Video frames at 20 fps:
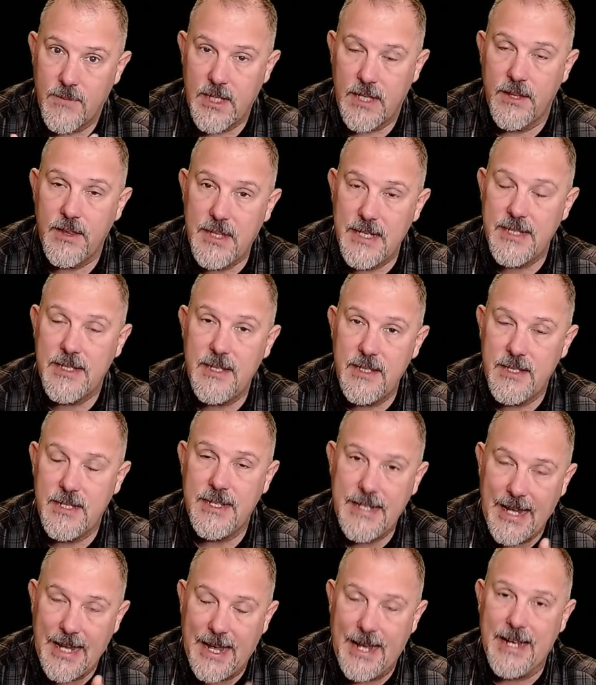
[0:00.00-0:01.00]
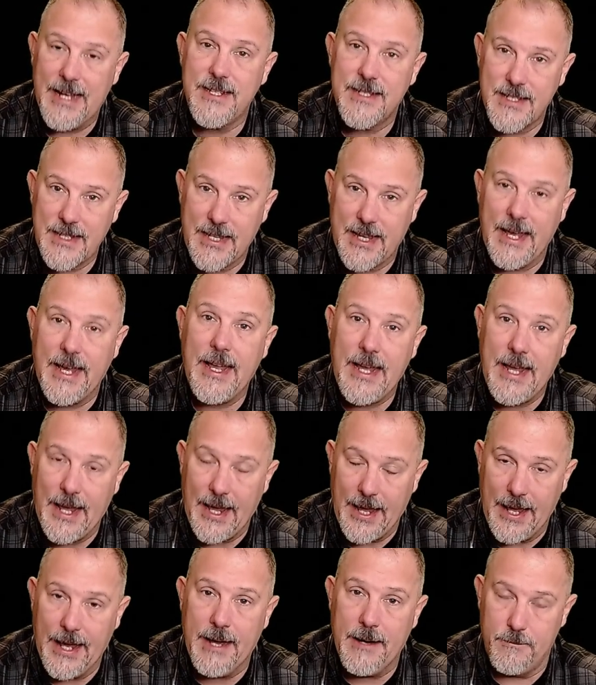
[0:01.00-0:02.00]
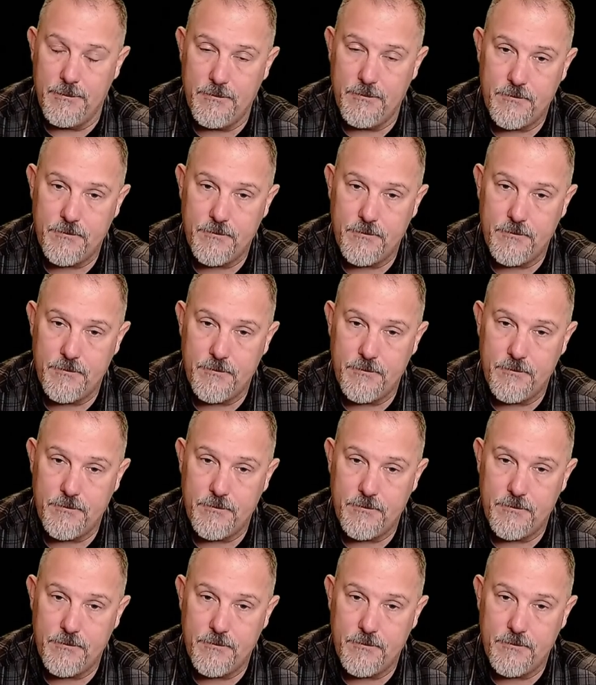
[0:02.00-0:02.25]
This is in S K M.